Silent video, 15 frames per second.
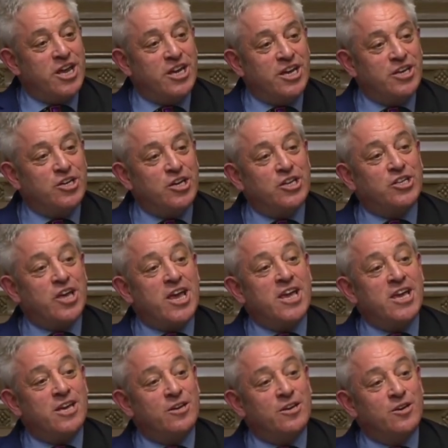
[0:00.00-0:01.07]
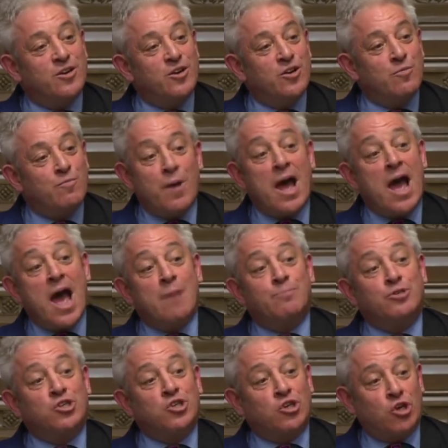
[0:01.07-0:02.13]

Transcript: it is a perhaps